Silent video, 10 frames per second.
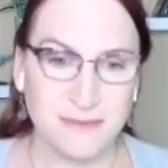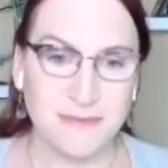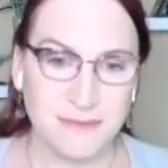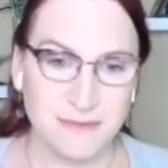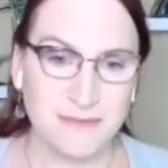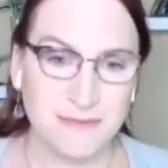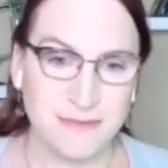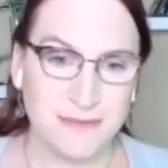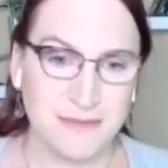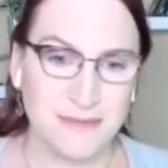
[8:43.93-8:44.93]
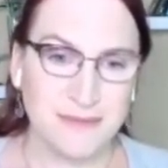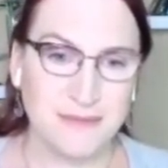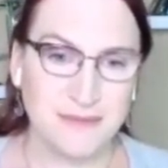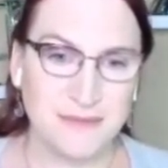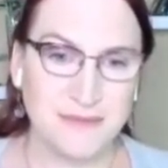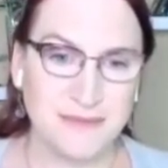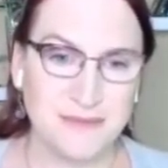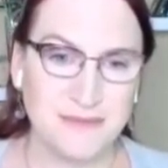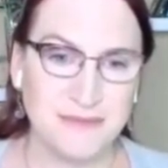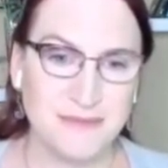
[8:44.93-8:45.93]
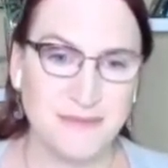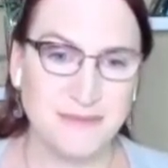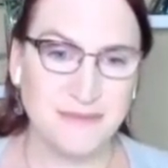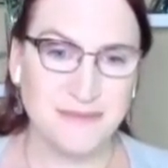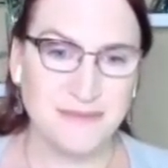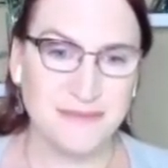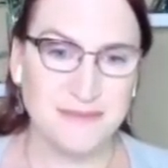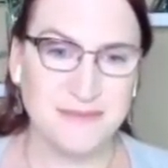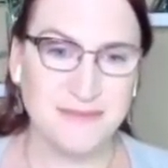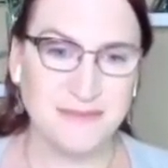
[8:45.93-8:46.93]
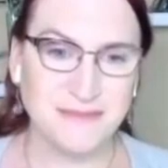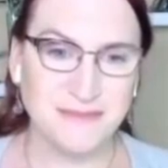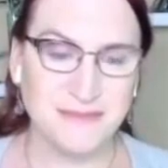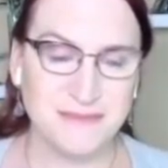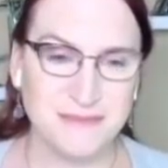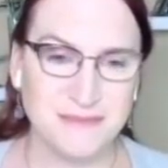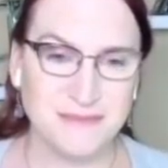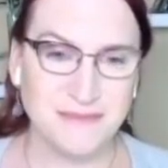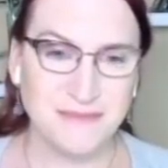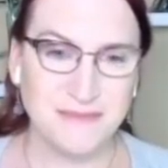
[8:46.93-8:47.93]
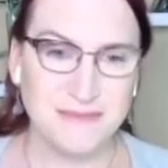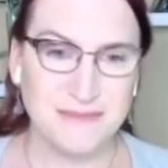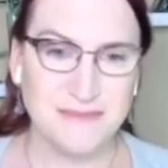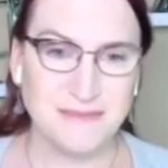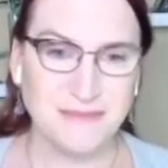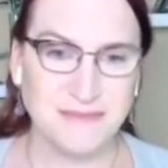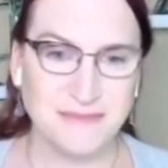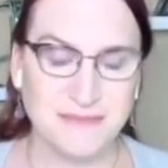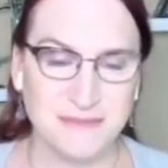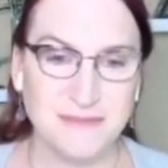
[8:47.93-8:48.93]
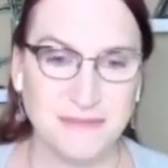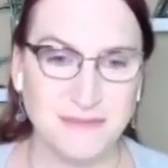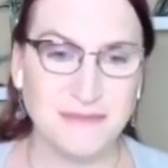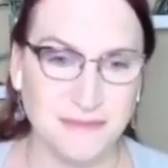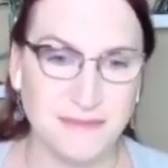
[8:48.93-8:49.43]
The person shown says nothing.